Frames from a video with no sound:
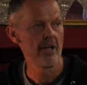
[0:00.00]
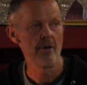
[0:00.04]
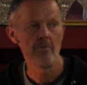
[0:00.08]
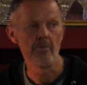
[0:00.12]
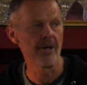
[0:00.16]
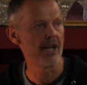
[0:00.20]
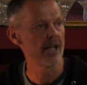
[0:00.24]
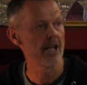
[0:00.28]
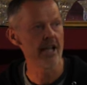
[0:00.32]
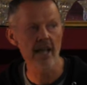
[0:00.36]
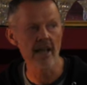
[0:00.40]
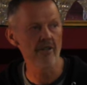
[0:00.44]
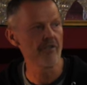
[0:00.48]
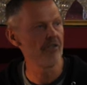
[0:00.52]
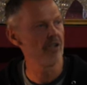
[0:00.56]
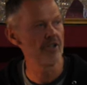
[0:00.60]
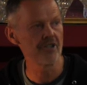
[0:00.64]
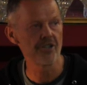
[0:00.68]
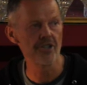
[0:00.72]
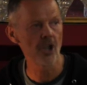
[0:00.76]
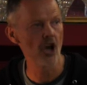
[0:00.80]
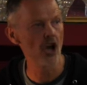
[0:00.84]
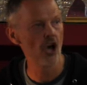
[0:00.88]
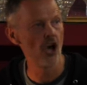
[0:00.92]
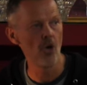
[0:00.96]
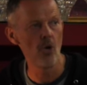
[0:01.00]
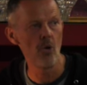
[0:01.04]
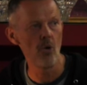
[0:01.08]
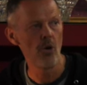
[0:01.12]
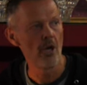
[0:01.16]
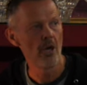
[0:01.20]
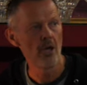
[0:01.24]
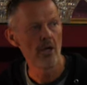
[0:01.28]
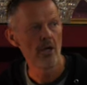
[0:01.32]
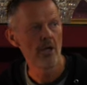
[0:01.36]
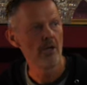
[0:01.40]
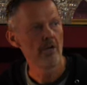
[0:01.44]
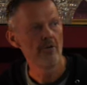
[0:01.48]
But again, there's no
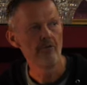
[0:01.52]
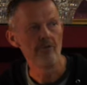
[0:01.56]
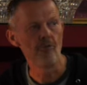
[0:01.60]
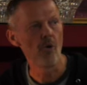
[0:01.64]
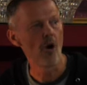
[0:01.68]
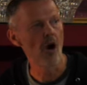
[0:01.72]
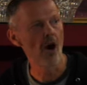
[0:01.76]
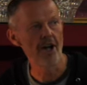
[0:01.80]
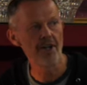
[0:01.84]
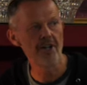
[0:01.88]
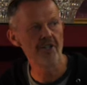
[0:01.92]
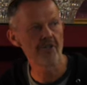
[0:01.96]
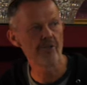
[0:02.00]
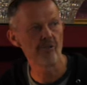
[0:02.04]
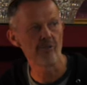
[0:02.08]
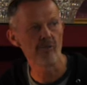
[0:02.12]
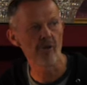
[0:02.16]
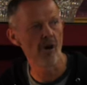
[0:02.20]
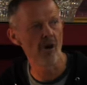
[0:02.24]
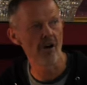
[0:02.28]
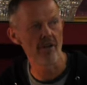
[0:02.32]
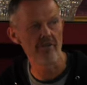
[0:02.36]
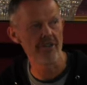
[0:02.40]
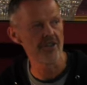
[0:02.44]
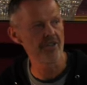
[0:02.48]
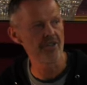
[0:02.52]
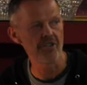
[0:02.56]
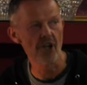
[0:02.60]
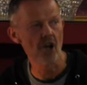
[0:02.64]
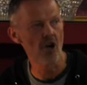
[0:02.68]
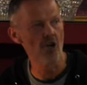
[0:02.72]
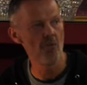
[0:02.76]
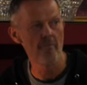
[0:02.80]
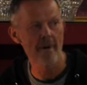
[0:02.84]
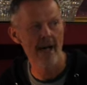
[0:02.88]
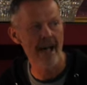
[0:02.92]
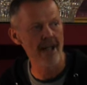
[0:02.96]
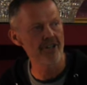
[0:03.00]
right or right, there's no
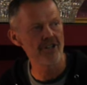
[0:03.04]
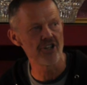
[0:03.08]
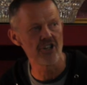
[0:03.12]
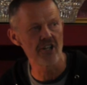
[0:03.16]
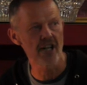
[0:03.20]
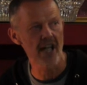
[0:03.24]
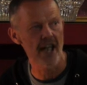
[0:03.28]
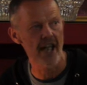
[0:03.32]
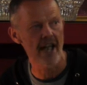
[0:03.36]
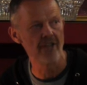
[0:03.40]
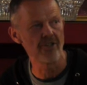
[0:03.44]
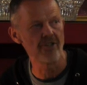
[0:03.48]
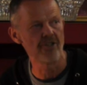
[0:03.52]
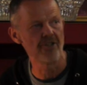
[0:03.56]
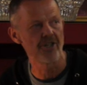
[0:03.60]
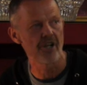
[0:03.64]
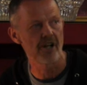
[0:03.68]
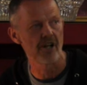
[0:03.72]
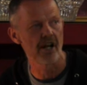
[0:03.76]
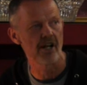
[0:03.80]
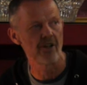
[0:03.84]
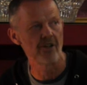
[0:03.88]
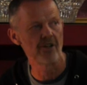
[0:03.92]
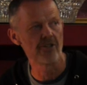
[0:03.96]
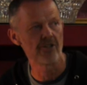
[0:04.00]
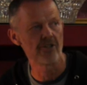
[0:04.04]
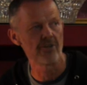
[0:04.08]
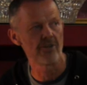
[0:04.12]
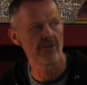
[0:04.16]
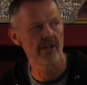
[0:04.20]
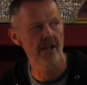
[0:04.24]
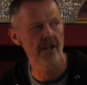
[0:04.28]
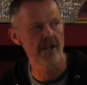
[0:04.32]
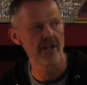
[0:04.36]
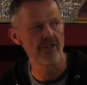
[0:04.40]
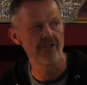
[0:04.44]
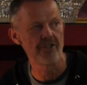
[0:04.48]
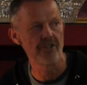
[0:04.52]
magic answer to
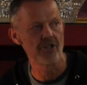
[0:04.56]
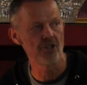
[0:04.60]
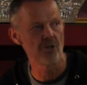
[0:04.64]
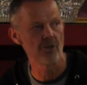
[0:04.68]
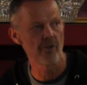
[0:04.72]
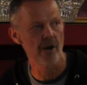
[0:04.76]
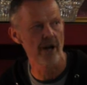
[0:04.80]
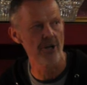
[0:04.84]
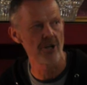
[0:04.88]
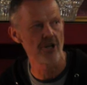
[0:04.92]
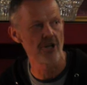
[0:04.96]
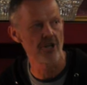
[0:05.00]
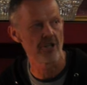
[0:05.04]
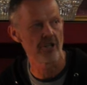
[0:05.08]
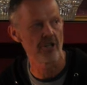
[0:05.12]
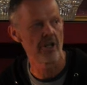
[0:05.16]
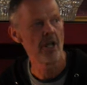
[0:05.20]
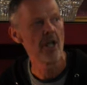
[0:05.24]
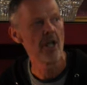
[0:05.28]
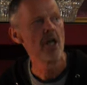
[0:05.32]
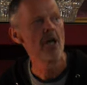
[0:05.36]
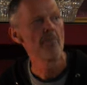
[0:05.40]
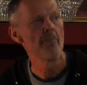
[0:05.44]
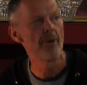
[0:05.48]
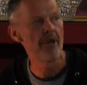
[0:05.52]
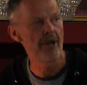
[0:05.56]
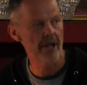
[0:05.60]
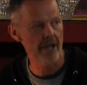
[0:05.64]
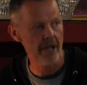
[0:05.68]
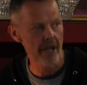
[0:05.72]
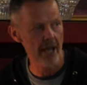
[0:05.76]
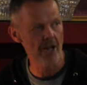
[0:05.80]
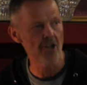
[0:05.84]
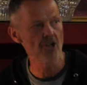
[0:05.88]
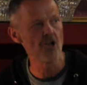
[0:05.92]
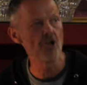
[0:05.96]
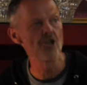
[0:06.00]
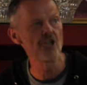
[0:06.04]
any situation but
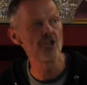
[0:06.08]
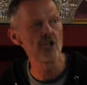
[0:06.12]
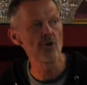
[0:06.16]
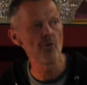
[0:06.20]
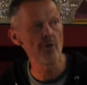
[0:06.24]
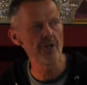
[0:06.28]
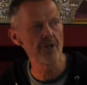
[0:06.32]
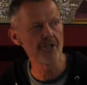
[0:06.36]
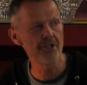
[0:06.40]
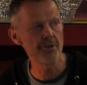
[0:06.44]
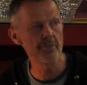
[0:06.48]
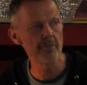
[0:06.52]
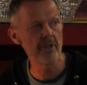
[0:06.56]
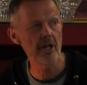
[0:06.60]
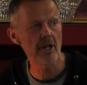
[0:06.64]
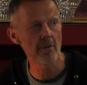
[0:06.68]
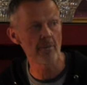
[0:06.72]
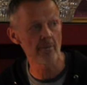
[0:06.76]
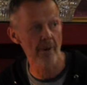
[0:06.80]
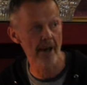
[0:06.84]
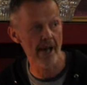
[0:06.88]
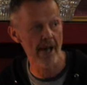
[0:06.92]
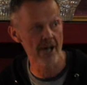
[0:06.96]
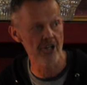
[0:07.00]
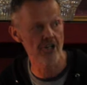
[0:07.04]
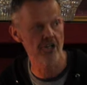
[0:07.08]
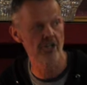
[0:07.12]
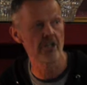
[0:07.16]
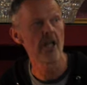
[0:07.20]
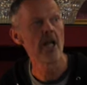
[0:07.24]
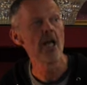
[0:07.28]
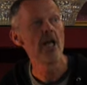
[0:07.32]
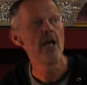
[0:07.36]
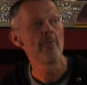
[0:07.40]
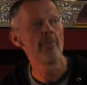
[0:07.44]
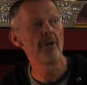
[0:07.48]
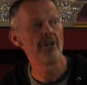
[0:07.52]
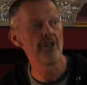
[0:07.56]
again, using wisdom and compassion,
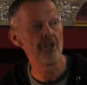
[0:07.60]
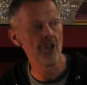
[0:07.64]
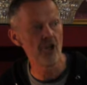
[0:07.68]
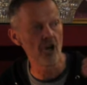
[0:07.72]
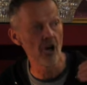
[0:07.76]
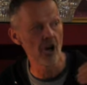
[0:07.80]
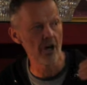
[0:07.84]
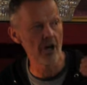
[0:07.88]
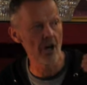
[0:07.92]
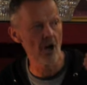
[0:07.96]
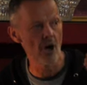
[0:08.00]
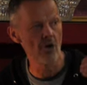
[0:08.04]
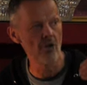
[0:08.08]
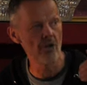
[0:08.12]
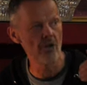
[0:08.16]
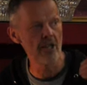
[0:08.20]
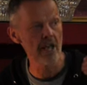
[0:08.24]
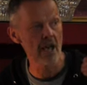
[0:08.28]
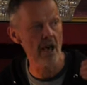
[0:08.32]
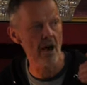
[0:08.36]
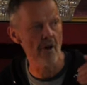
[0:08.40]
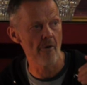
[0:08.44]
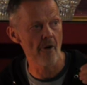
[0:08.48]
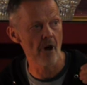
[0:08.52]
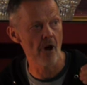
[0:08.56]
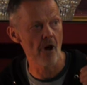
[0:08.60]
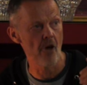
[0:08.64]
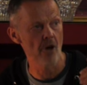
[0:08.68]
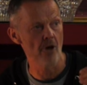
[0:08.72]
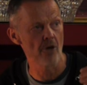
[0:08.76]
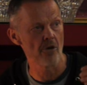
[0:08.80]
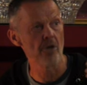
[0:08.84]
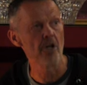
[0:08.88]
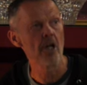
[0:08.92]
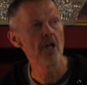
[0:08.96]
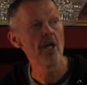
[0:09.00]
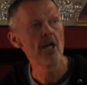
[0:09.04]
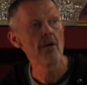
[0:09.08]
but not only our
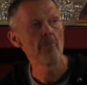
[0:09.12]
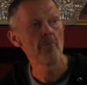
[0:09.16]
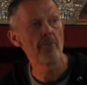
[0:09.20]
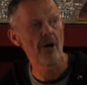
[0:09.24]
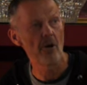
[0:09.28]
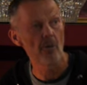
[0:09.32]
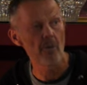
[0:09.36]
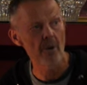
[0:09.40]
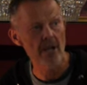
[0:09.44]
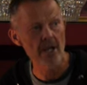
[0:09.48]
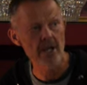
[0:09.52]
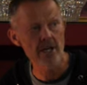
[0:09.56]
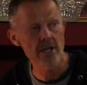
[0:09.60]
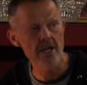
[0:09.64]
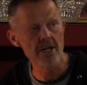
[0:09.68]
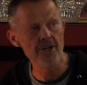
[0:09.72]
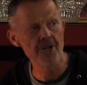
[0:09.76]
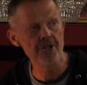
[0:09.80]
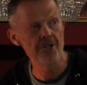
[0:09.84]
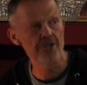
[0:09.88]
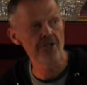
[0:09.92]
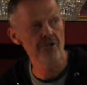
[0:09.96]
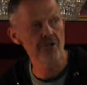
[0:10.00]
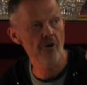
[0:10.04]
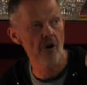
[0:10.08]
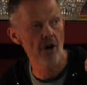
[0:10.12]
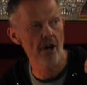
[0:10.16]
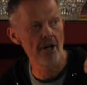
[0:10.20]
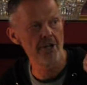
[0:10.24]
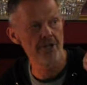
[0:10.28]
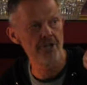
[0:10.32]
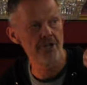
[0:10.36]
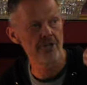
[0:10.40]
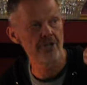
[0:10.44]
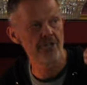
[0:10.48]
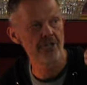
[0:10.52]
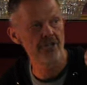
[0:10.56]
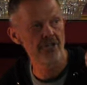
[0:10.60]
own, but we need to try
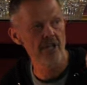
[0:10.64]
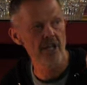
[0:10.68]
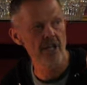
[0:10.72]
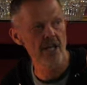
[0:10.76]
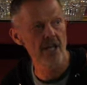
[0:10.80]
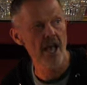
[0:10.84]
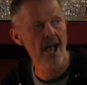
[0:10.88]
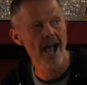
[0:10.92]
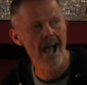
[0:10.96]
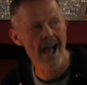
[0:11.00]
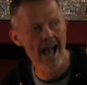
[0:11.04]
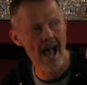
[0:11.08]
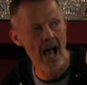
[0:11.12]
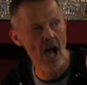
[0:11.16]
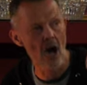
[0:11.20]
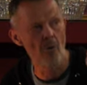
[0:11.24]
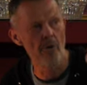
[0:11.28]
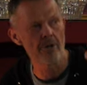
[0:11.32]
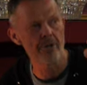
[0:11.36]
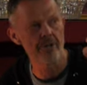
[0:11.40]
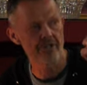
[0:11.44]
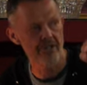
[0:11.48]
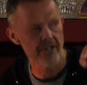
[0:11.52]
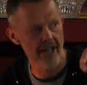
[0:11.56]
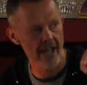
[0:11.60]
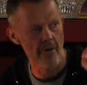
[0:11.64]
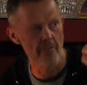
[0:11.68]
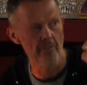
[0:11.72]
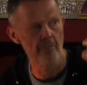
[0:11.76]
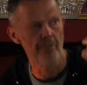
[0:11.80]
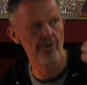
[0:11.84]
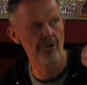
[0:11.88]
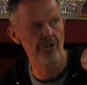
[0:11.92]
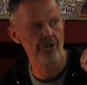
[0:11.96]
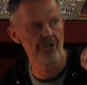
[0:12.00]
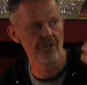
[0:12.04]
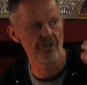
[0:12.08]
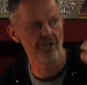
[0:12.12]
to see how is that
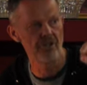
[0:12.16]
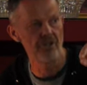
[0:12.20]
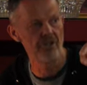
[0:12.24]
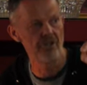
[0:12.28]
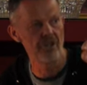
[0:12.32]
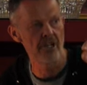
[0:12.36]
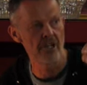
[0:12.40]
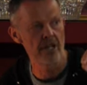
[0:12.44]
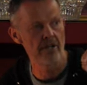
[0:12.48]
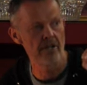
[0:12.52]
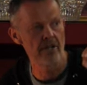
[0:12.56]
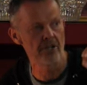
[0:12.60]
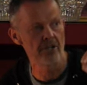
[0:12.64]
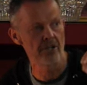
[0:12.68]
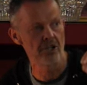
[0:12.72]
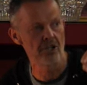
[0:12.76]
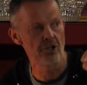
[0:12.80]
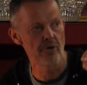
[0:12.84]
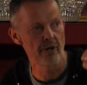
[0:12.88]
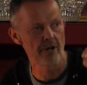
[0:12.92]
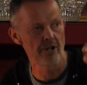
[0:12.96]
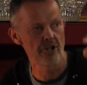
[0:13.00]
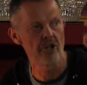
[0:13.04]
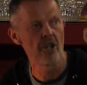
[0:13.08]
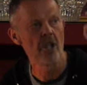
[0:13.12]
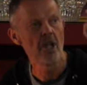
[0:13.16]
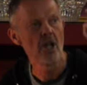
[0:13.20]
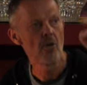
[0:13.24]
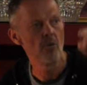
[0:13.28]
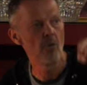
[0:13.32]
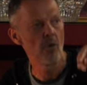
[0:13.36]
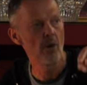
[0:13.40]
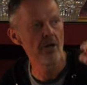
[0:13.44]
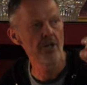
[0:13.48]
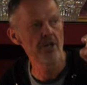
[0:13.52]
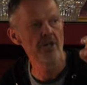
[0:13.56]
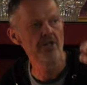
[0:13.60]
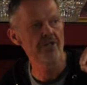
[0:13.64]
person seeing the situation?
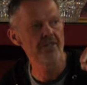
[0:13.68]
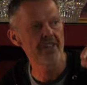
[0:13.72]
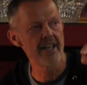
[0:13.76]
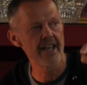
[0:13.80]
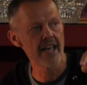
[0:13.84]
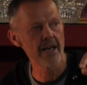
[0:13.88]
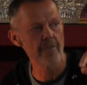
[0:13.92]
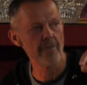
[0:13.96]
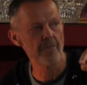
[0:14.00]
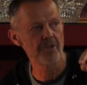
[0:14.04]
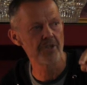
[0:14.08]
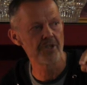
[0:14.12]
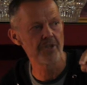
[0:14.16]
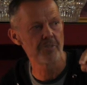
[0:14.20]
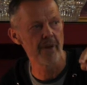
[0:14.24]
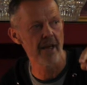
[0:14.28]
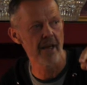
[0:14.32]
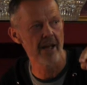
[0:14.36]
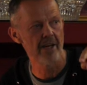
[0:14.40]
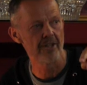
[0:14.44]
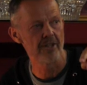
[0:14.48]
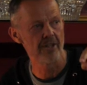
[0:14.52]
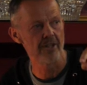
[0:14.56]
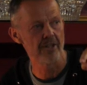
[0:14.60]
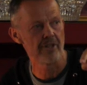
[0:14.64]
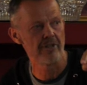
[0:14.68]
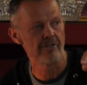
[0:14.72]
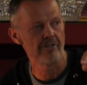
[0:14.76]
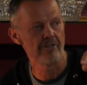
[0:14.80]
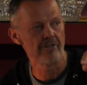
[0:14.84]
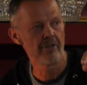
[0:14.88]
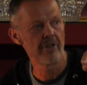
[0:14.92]
What is their perspective?